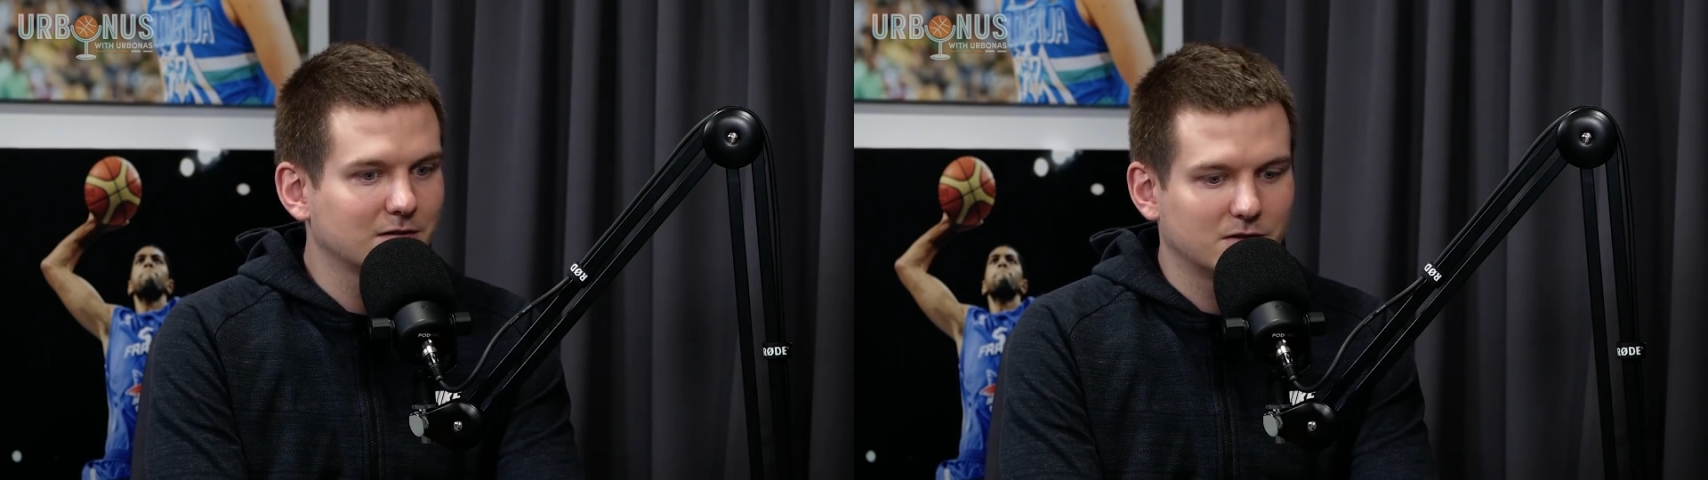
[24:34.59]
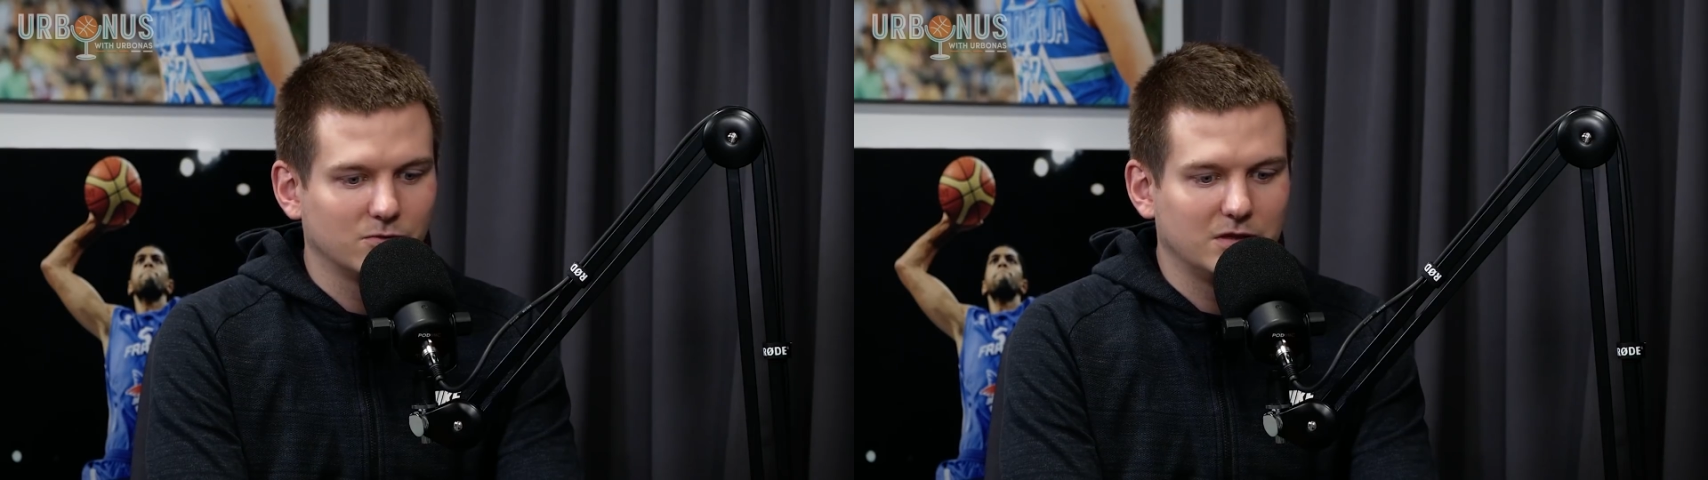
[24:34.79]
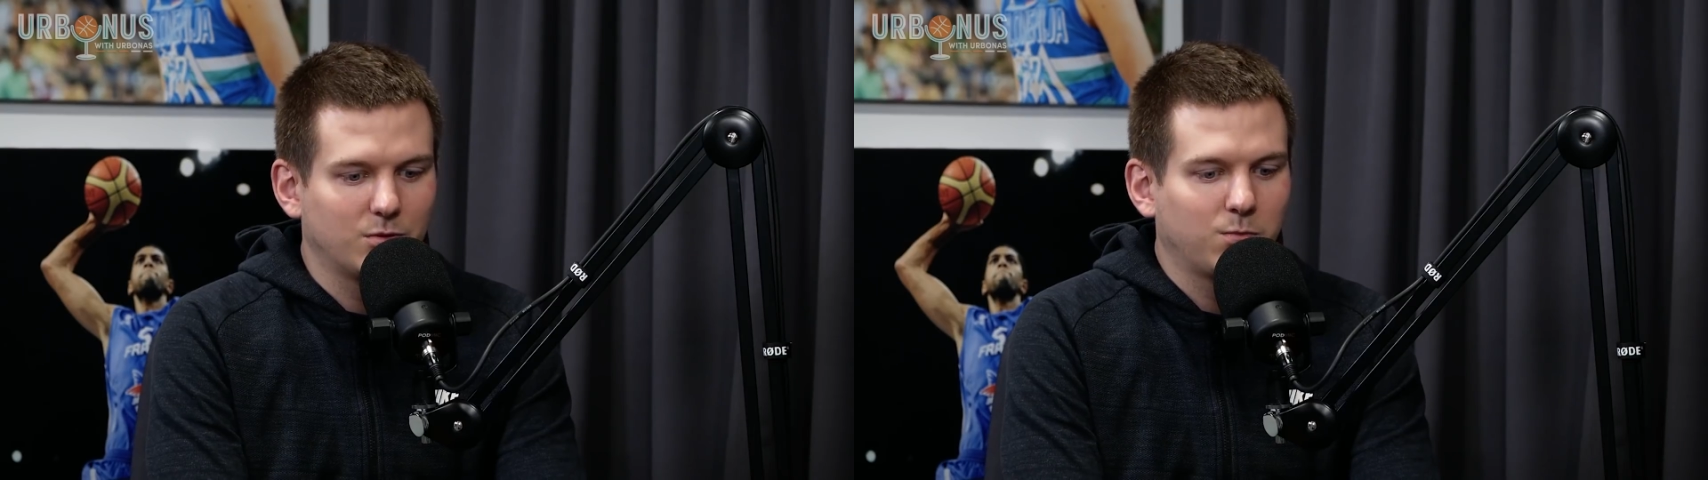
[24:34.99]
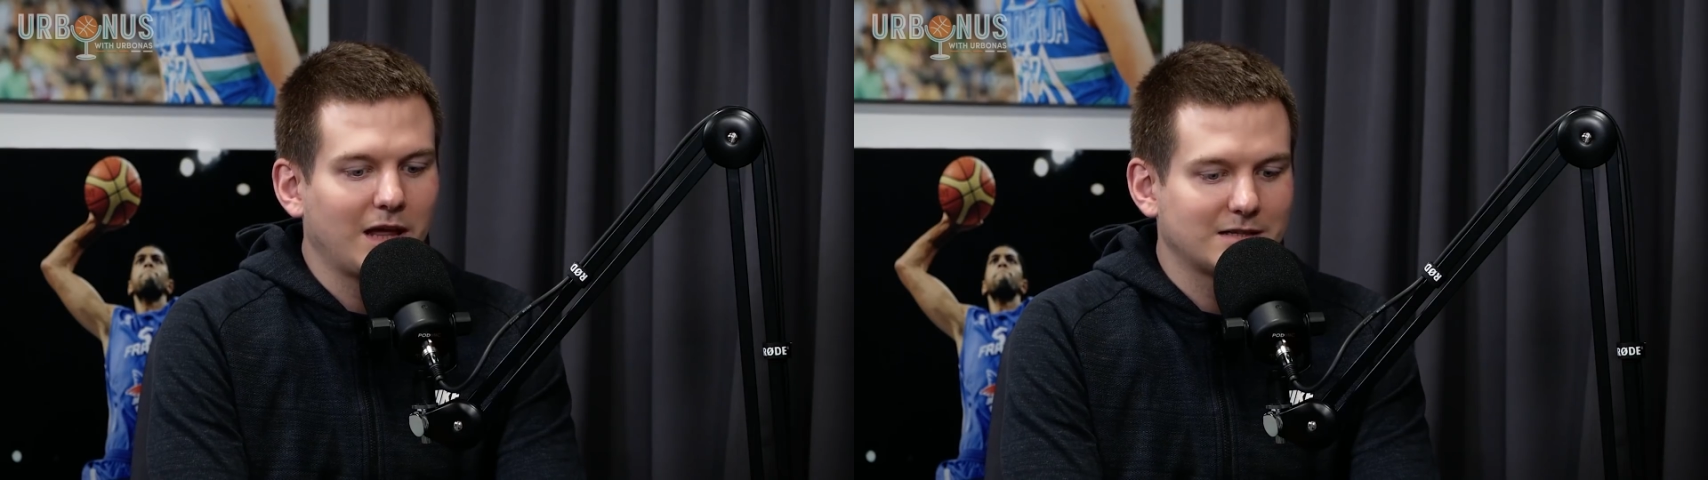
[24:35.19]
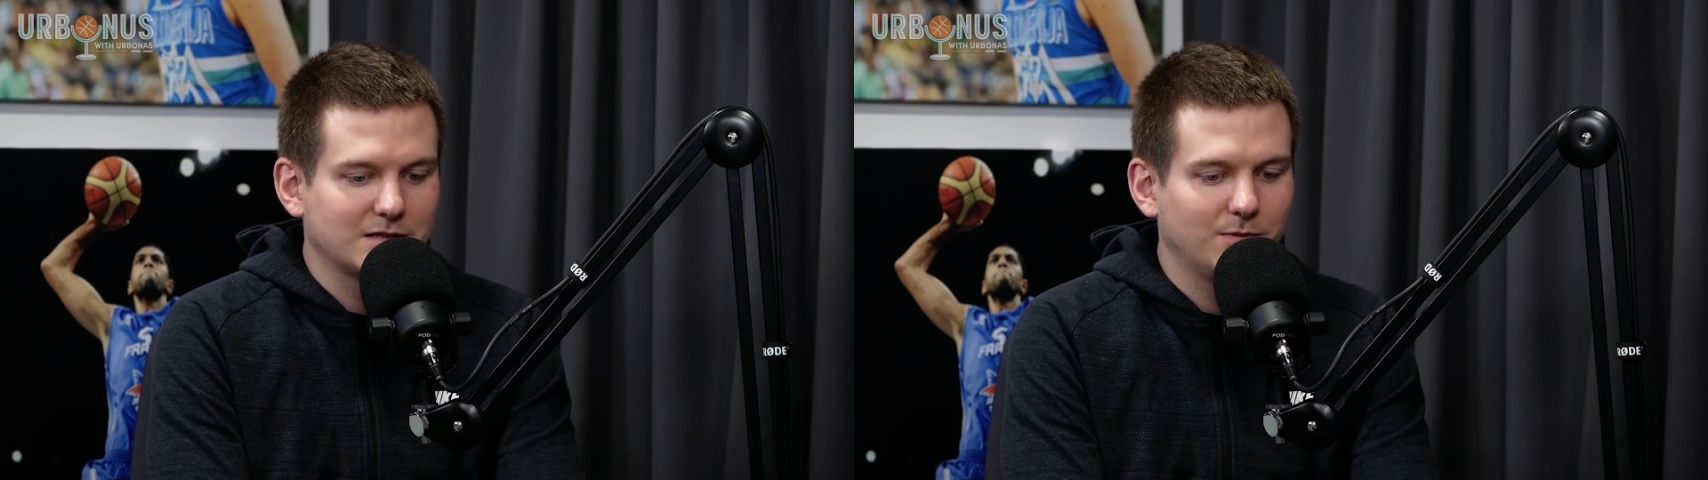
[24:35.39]
So Tibor
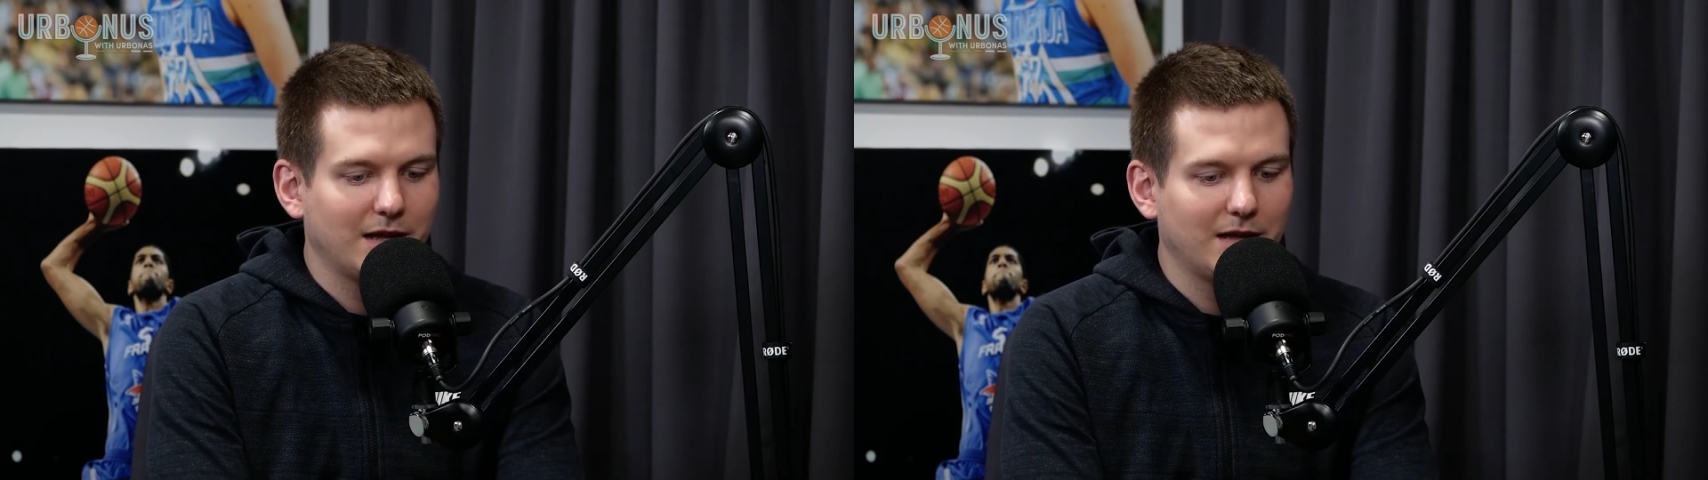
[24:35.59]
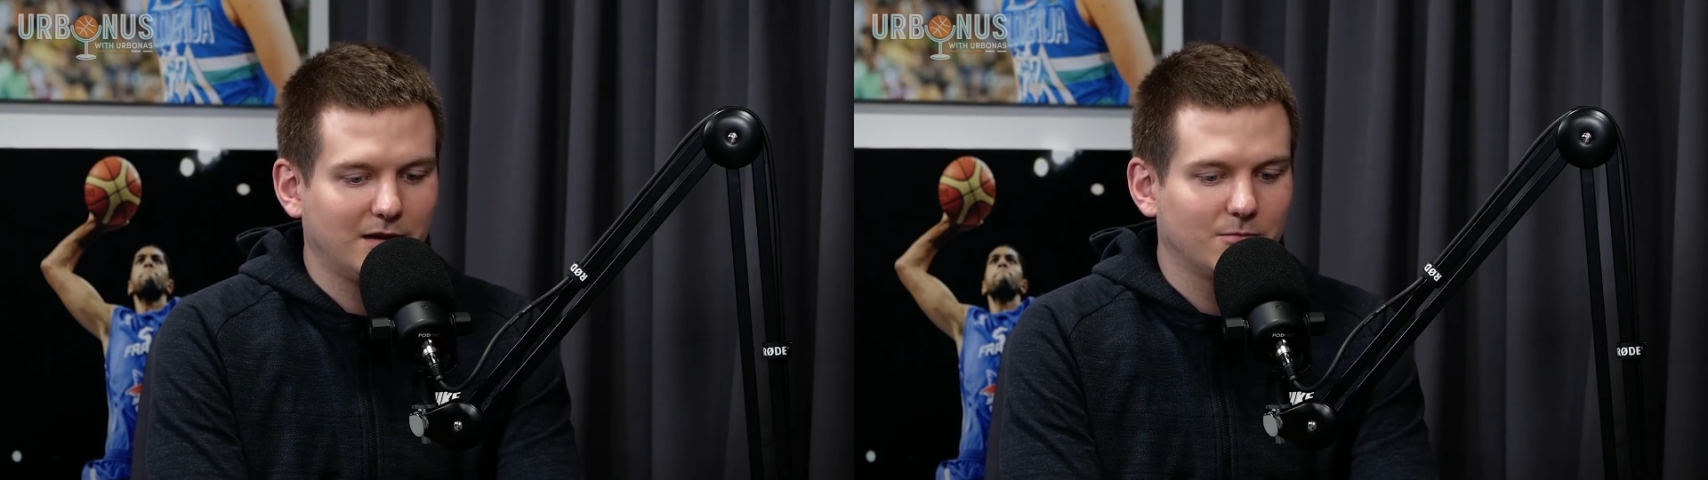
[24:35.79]
Pleiss is playing,